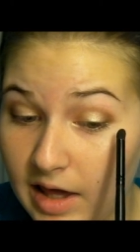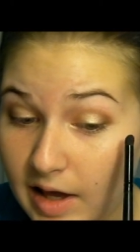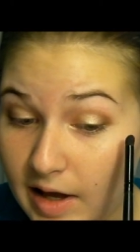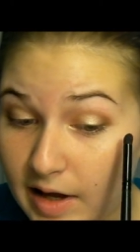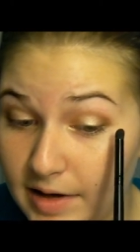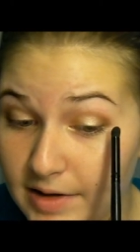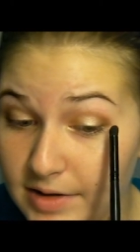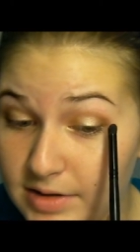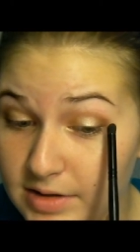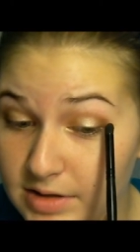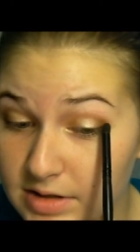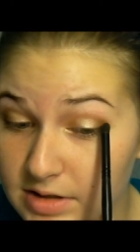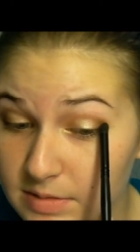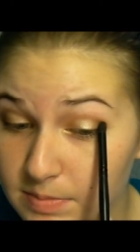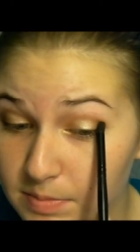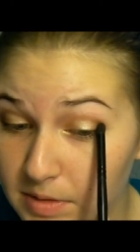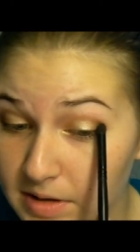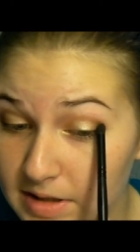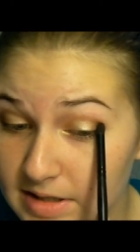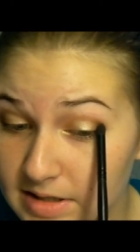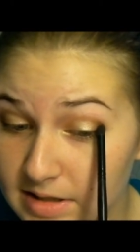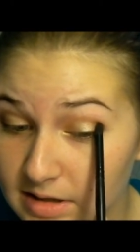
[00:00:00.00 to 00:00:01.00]
and to just
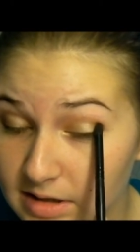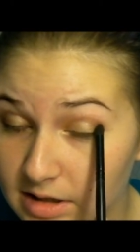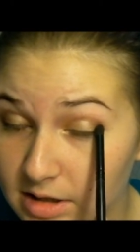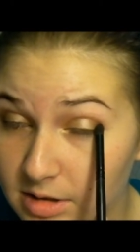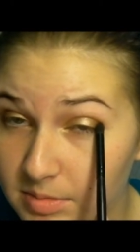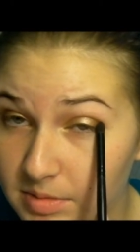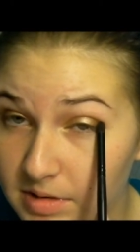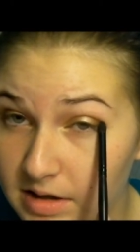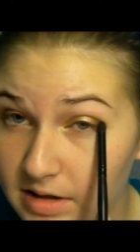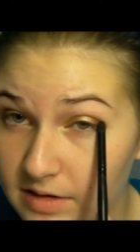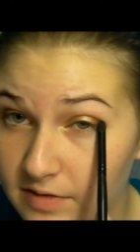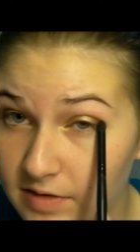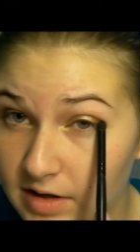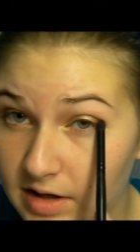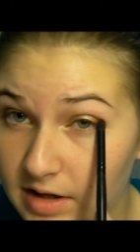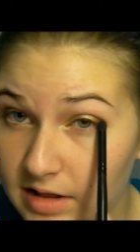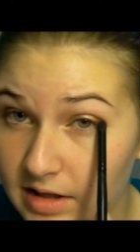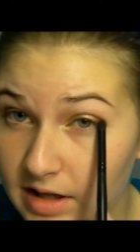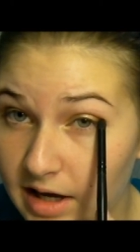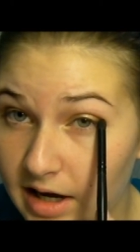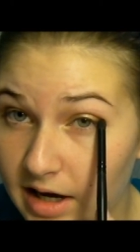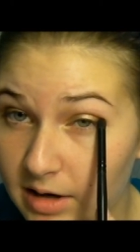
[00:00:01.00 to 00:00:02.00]
place a little bit of it
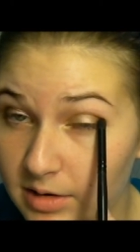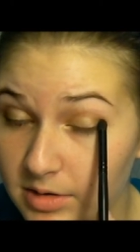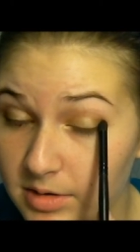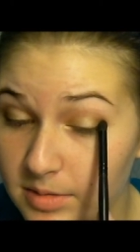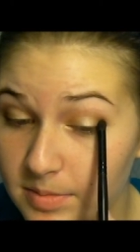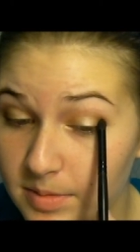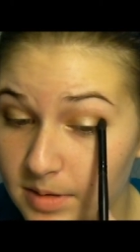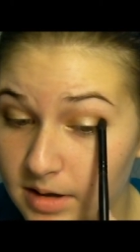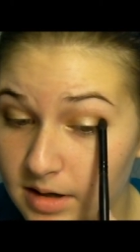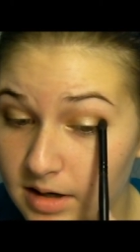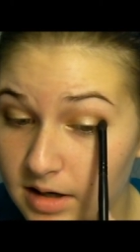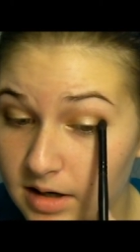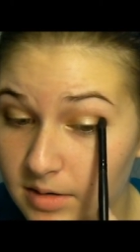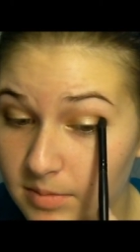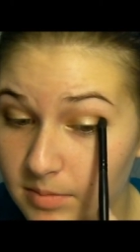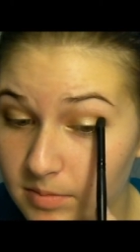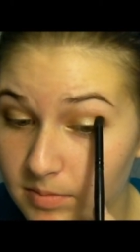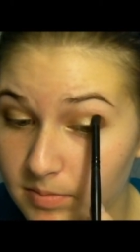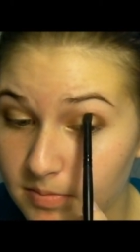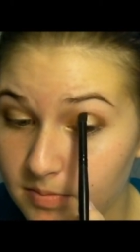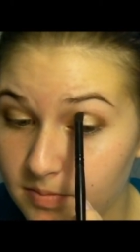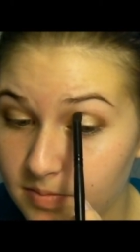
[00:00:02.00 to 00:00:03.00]
in the outer part
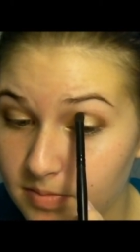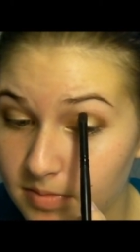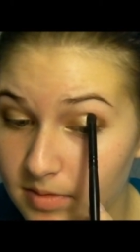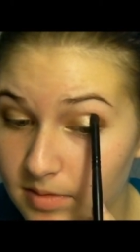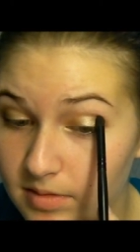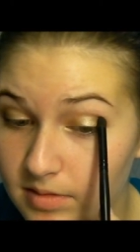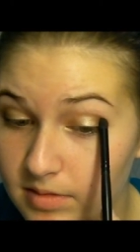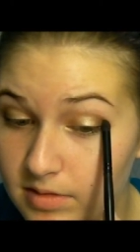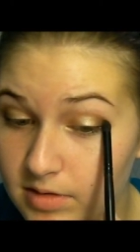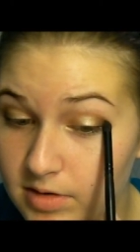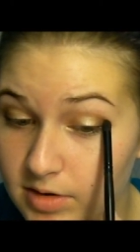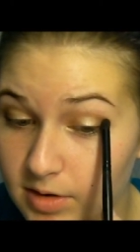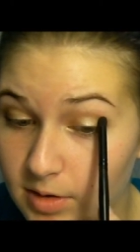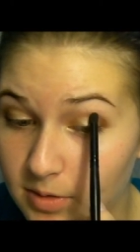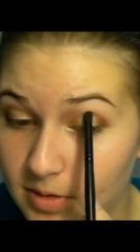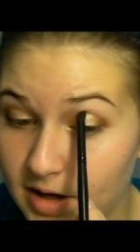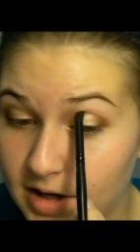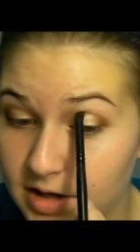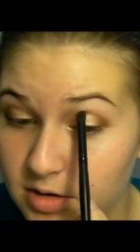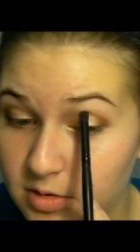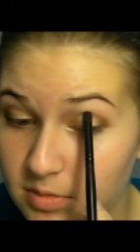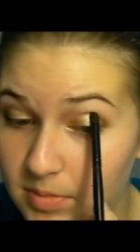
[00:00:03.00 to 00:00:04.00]
so
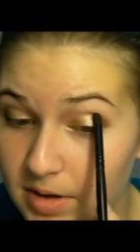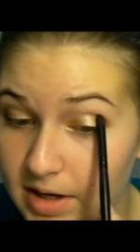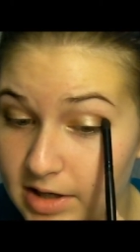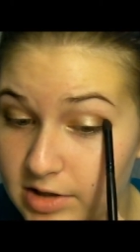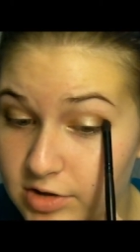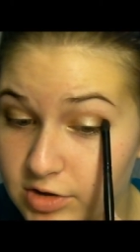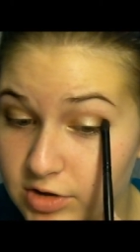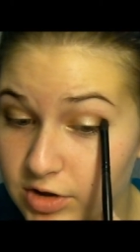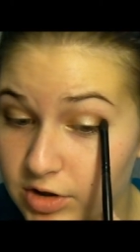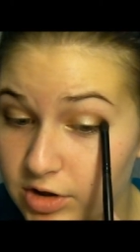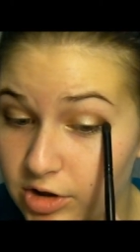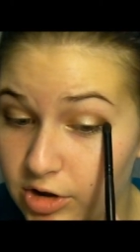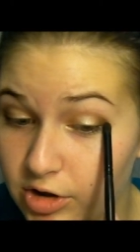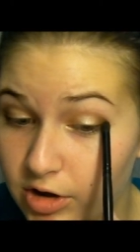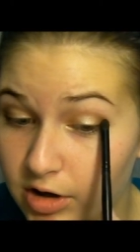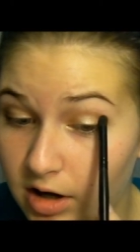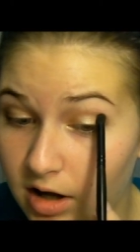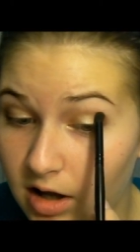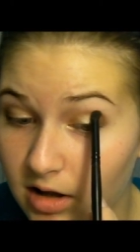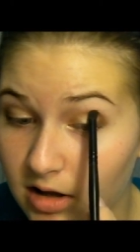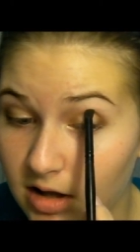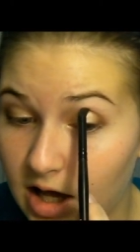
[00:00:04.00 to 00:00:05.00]
that you make sure
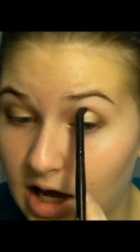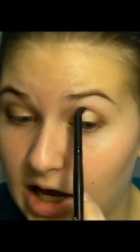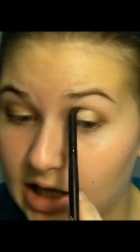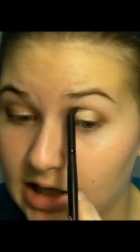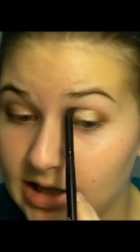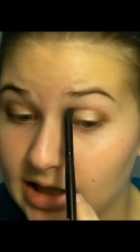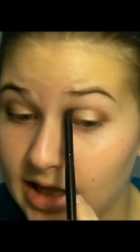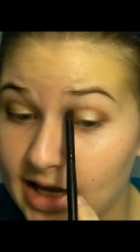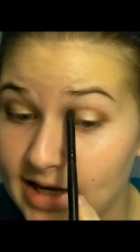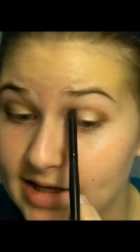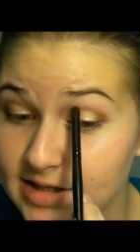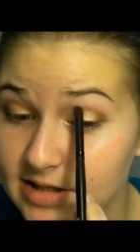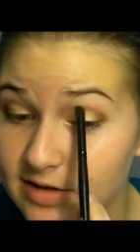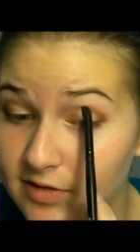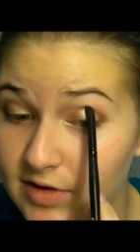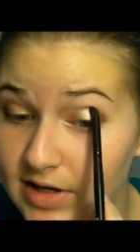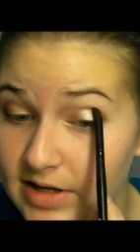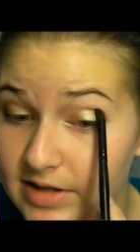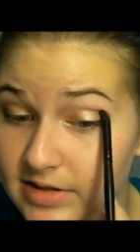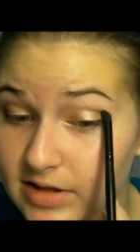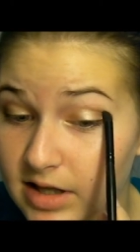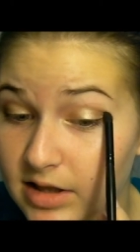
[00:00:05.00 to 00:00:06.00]
a lot less of
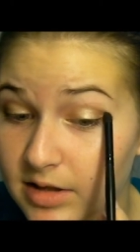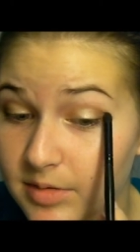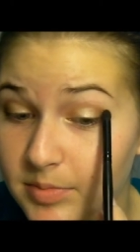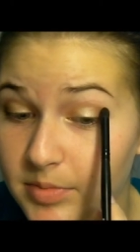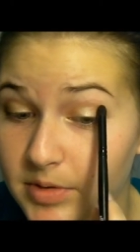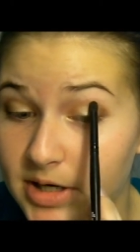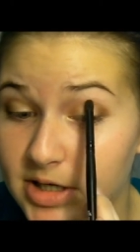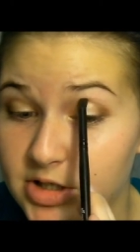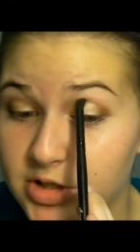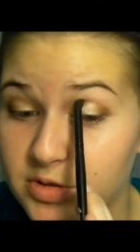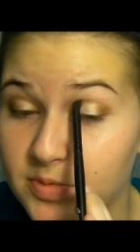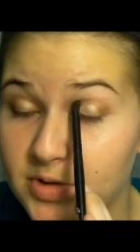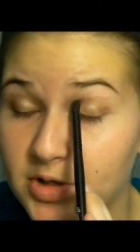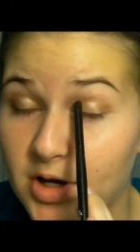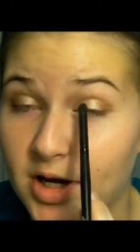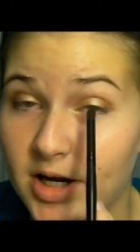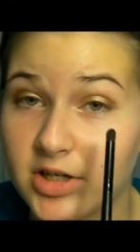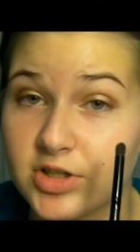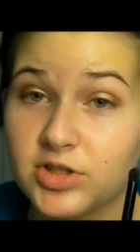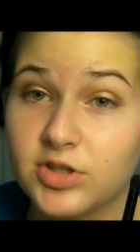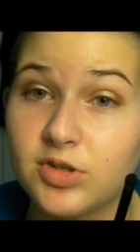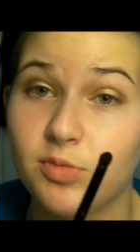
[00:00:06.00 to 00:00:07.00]
it is on the brush when you
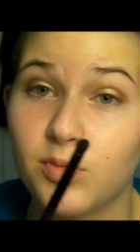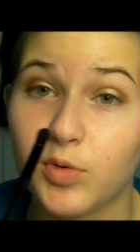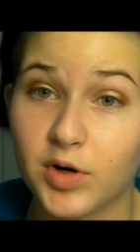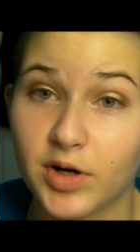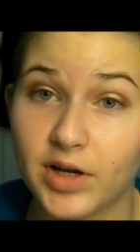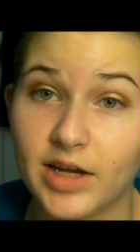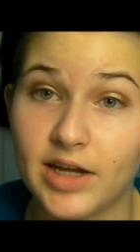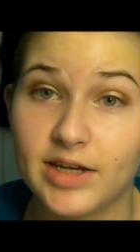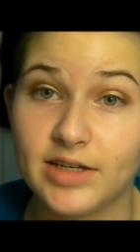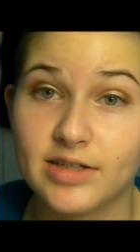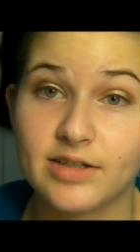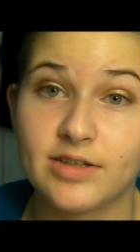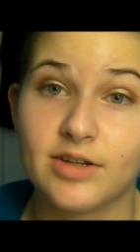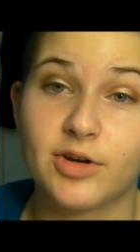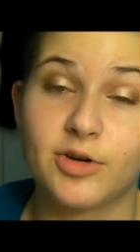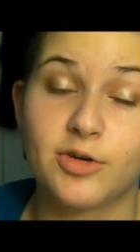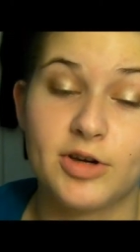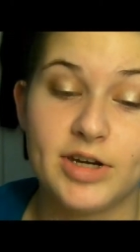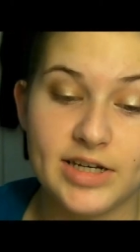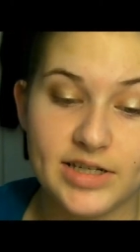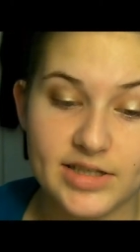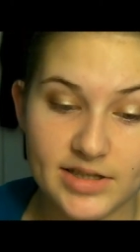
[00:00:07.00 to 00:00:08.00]
actually work it into the
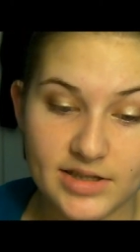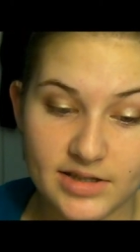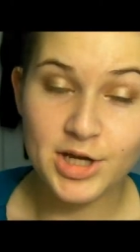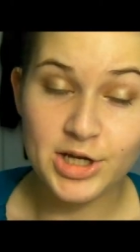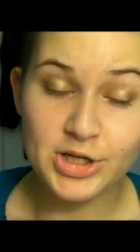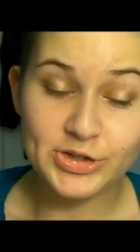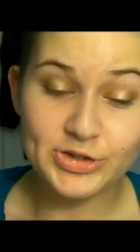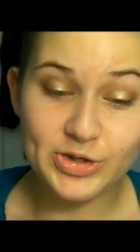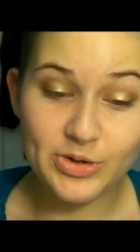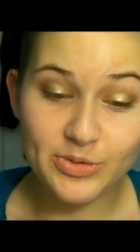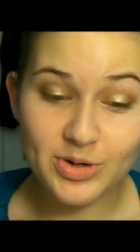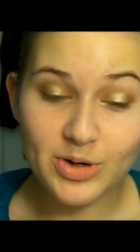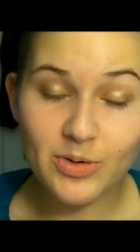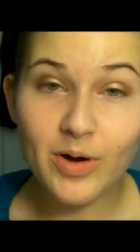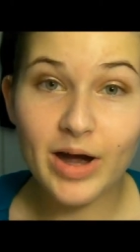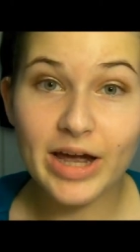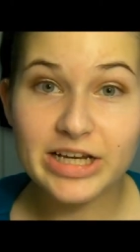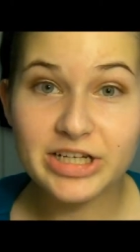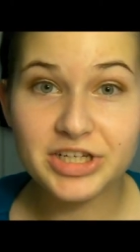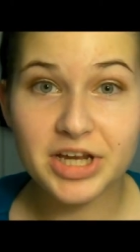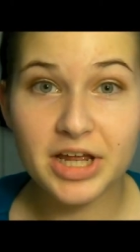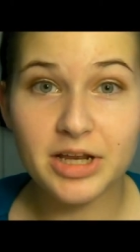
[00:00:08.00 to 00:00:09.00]
crease. So no
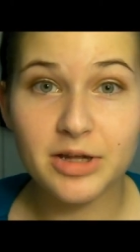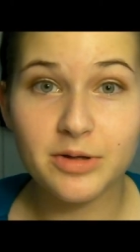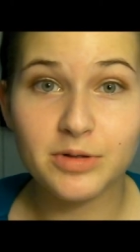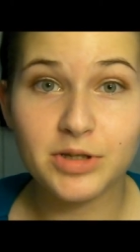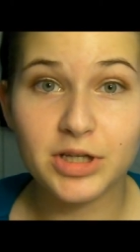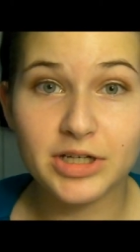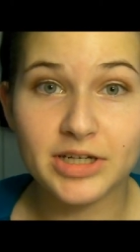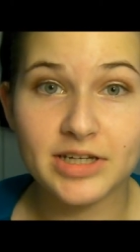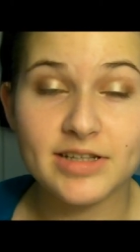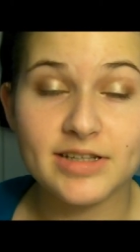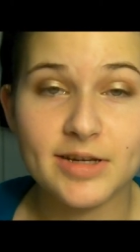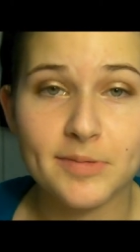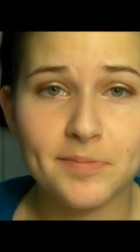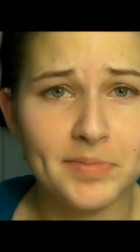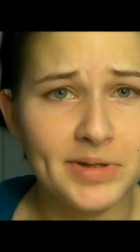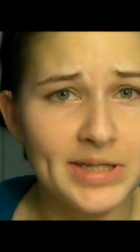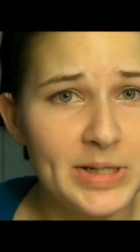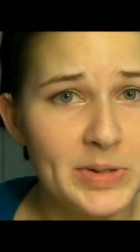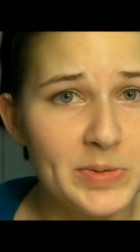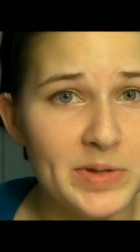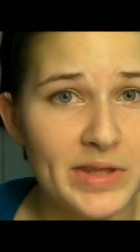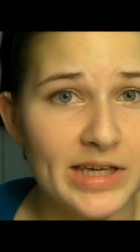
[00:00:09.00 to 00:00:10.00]
eyeshadow look is
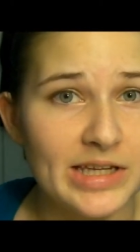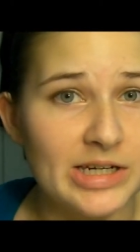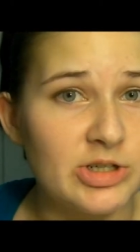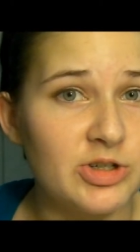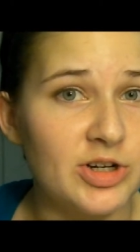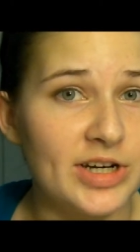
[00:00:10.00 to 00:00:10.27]
complete without a